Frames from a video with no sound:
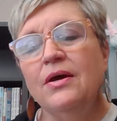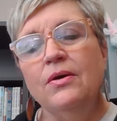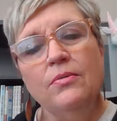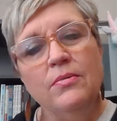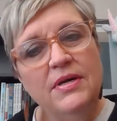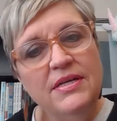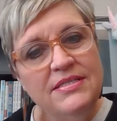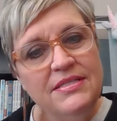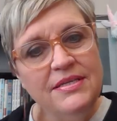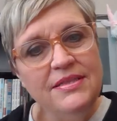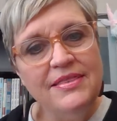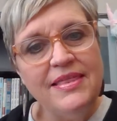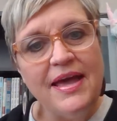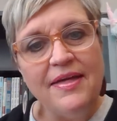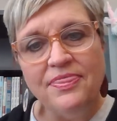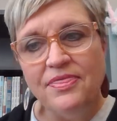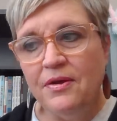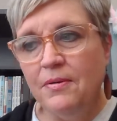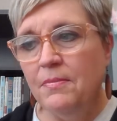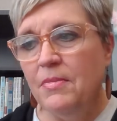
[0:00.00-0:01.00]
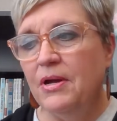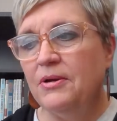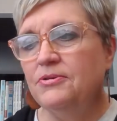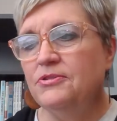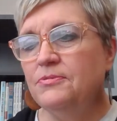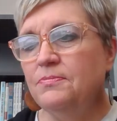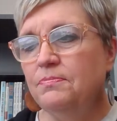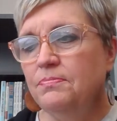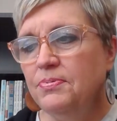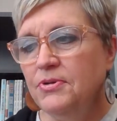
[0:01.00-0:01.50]
"Wasn't that the
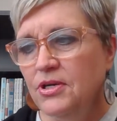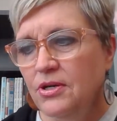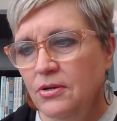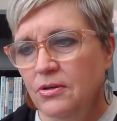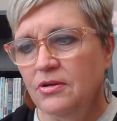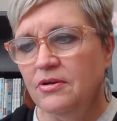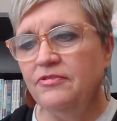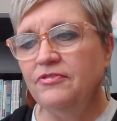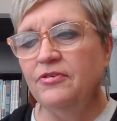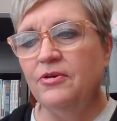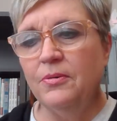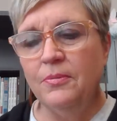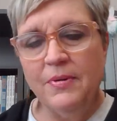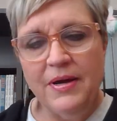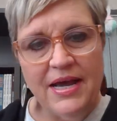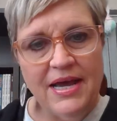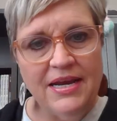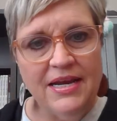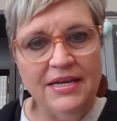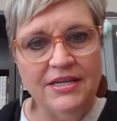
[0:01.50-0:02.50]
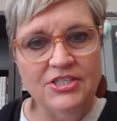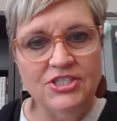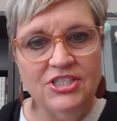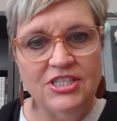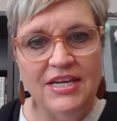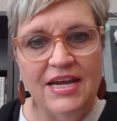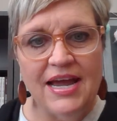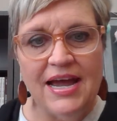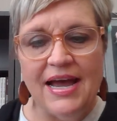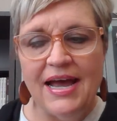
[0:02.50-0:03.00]
most beautiful wedding?"
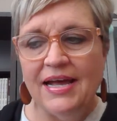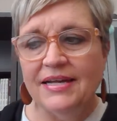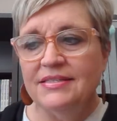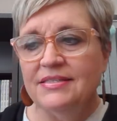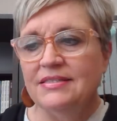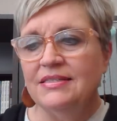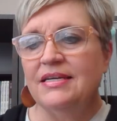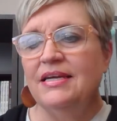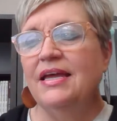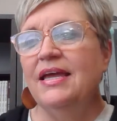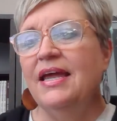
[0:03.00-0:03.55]
she asked.